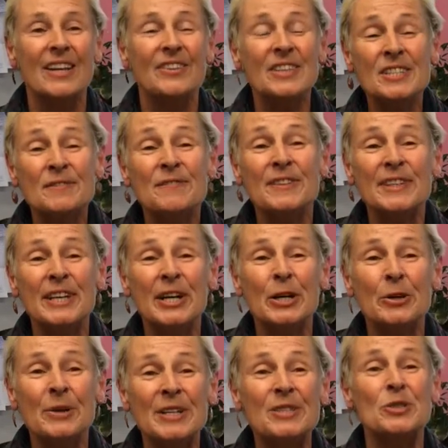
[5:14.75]
This
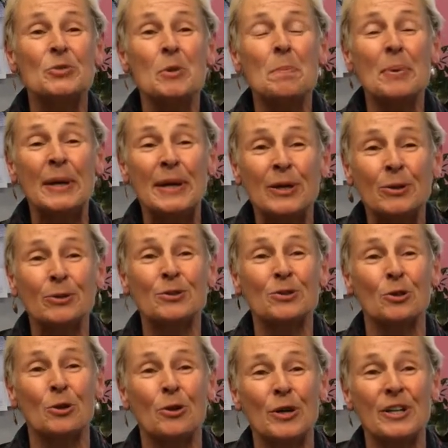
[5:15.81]
video is to appeal
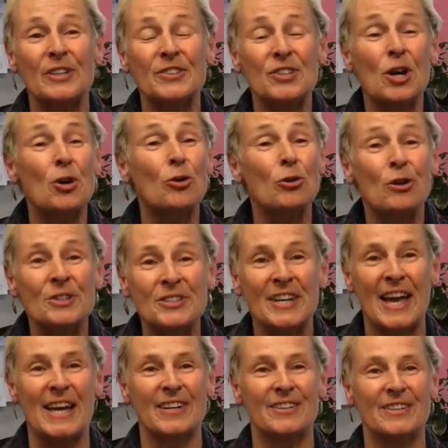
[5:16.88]
to lawyers across
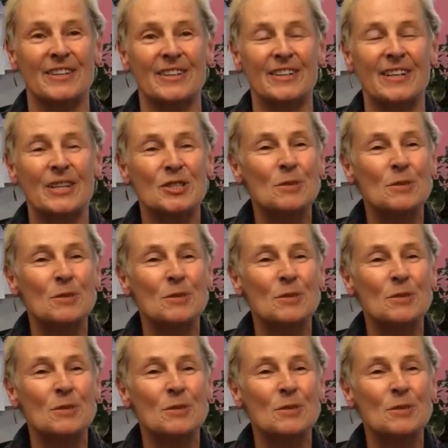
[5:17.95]
Canada